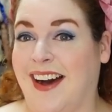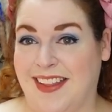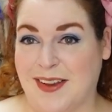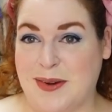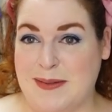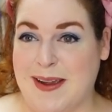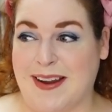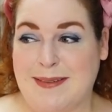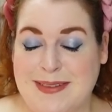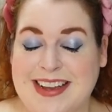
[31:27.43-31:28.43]
on the Queen
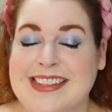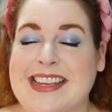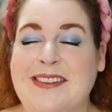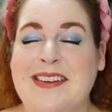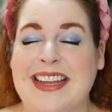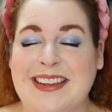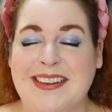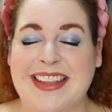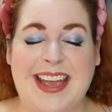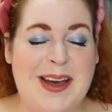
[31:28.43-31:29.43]
Mary, because I really, really